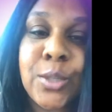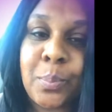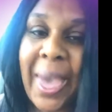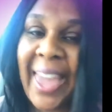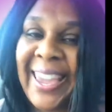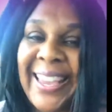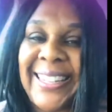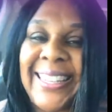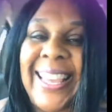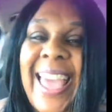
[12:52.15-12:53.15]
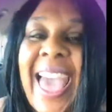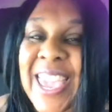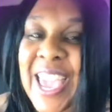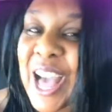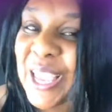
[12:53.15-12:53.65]
Back in.
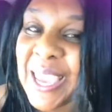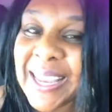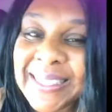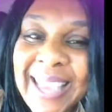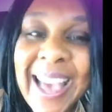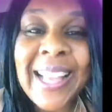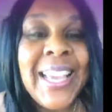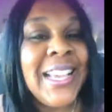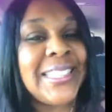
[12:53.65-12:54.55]
Y'all can't tell.